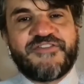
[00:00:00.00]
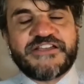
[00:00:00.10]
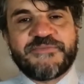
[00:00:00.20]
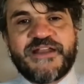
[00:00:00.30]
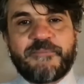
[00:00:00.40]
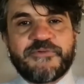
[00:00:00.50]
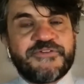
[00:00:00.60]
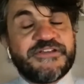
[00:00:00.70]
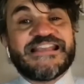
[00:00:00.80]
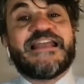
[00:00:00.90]
investment
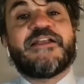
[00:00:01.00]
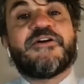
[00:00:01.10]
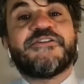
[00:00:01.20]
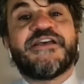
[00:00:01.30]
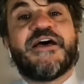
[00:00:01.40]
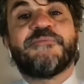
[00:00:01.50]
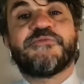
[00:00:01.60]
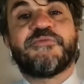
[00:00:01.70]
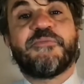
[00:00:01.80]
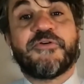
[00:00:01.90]
opportunities, and it also
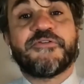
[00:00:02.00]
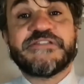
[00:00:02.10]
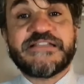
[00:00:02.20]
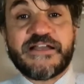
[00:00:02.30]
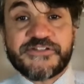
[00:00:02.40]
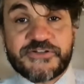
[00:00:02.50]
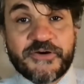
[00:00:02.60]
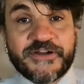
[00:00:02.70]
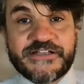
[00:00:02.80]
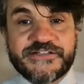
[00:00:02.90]
helps reporters tell
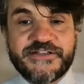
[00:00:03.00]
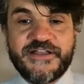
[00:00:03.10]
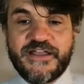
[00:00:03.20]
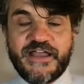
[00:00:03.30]
stories.